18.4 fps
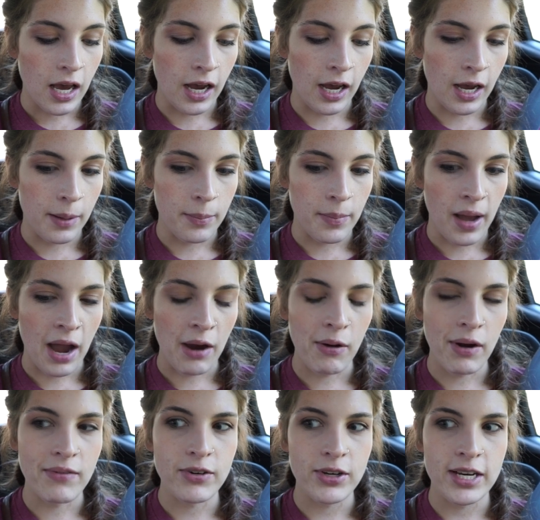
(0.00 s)

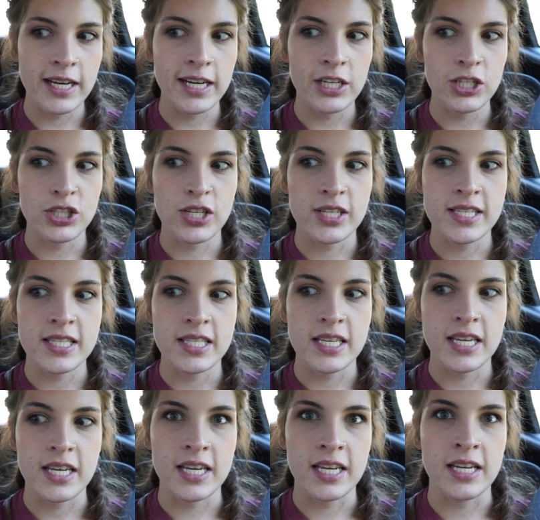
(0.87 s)
However, eating just
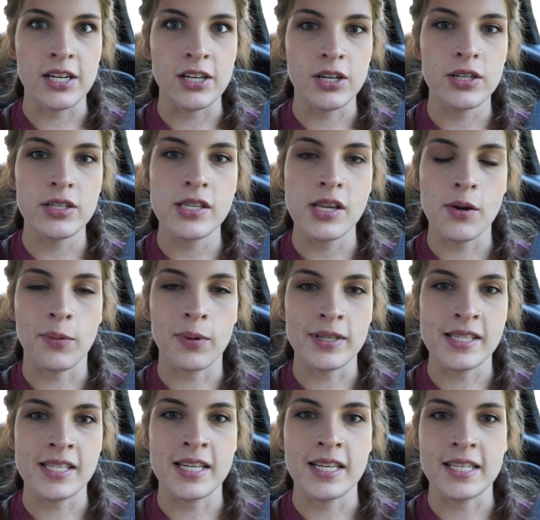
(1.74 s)
the ears, it
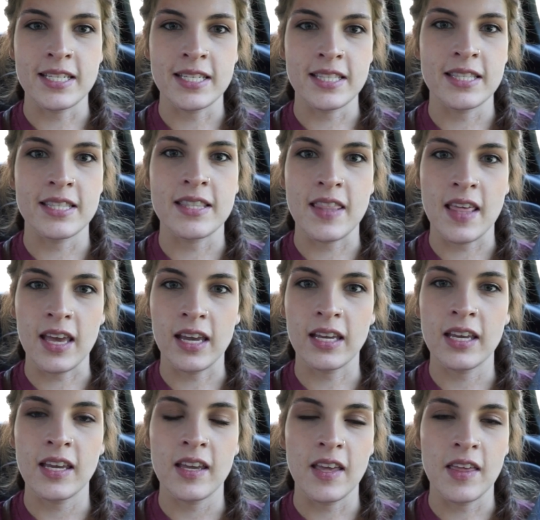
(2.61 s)
wasn't as
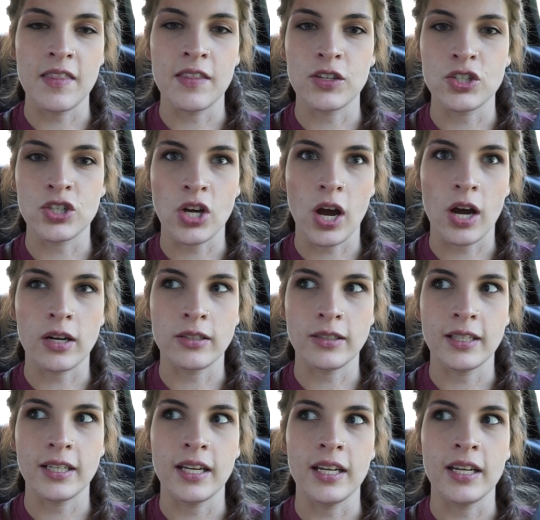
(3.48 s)
thick in the
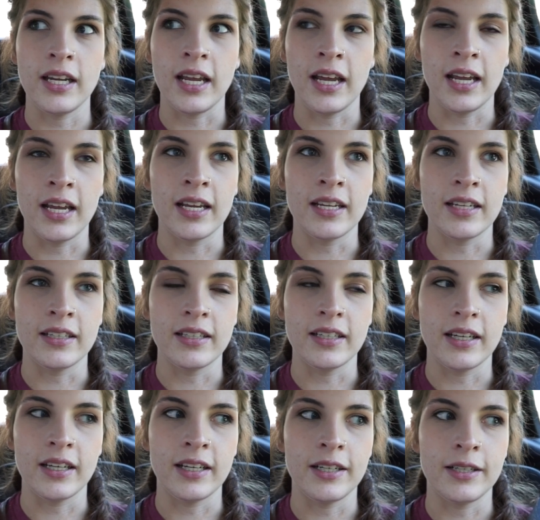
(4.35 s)
chocolate,
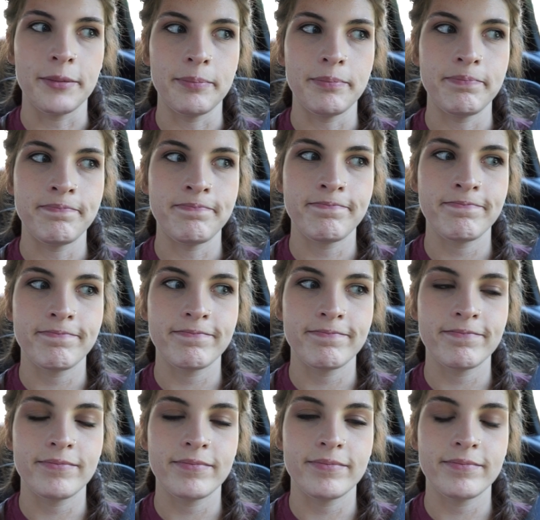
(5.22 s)
and
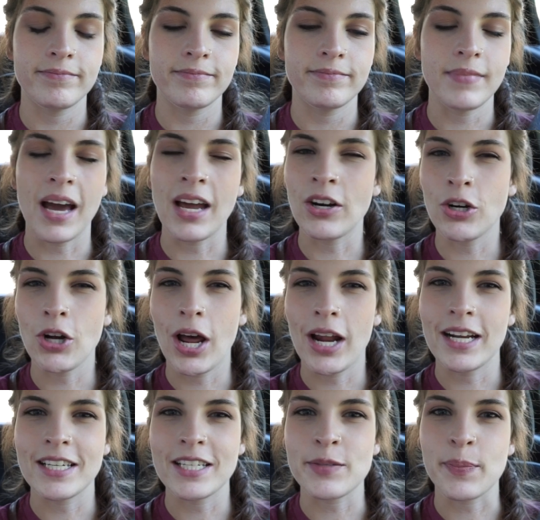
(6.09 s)
I don't know
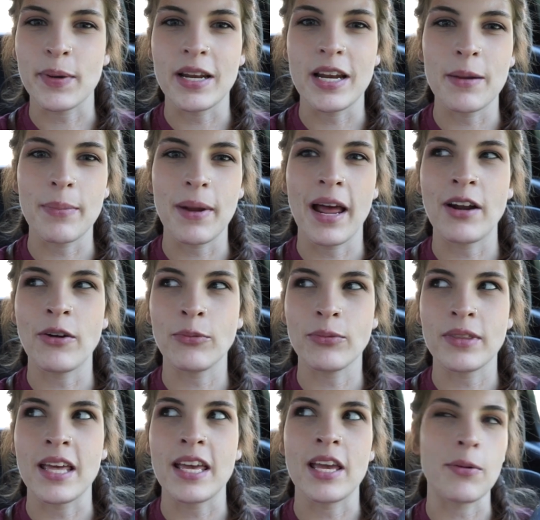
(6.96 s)
how to explain it, but I
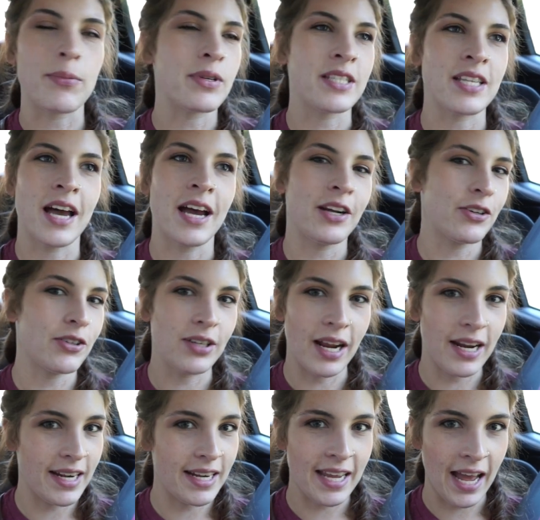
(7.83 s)
don't think it was
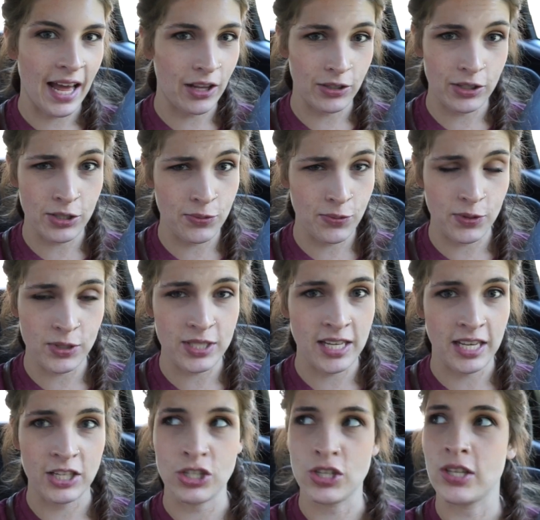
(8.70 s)
190 calories for the
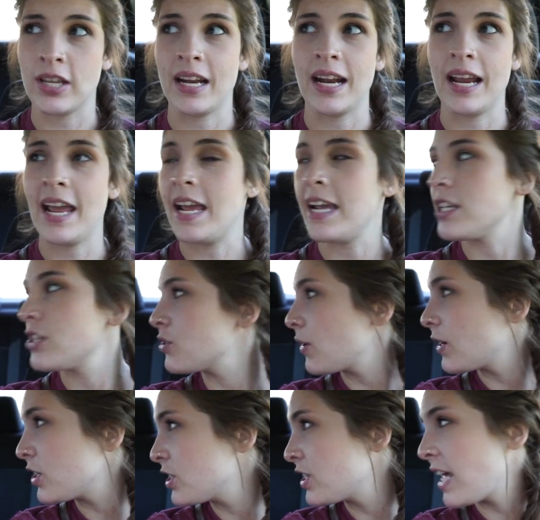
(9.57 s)
section that I ate,
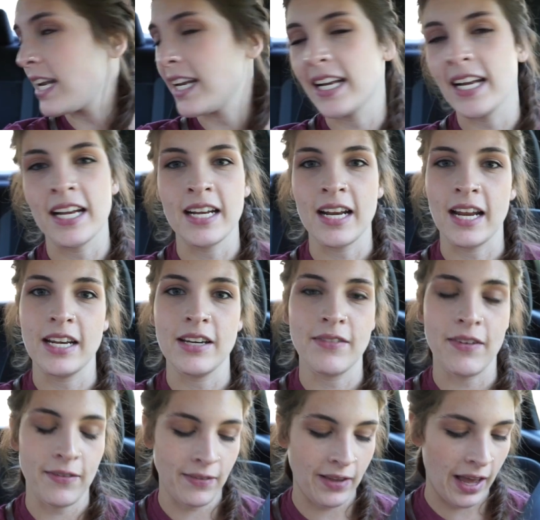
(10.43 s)
so I just added in
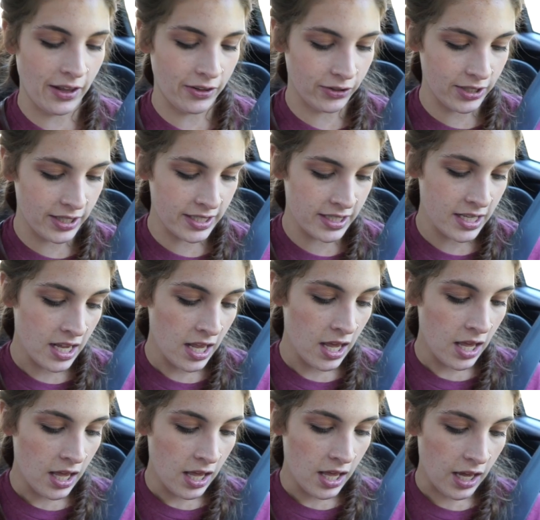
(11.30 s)
95 calories
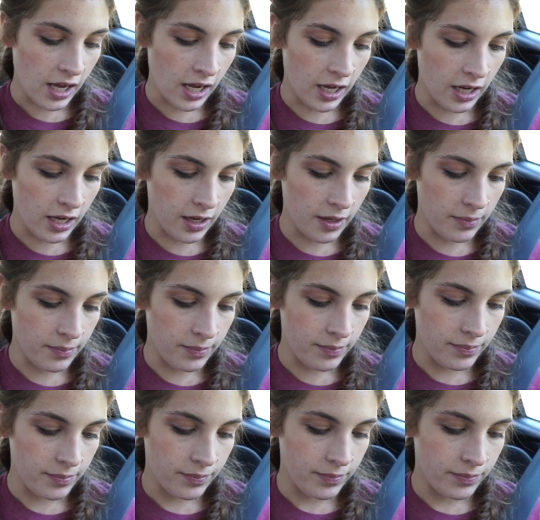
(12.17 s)

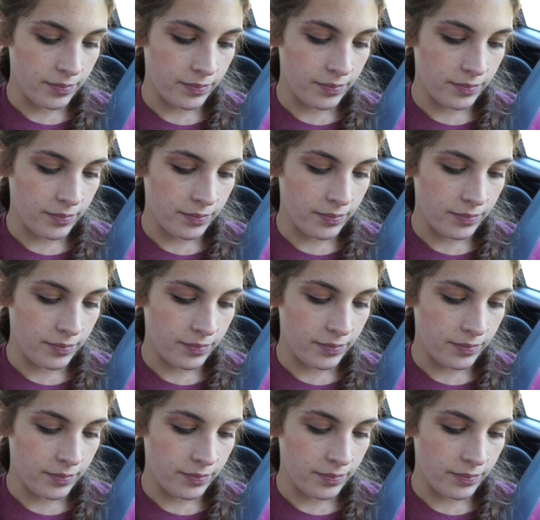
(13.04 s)
and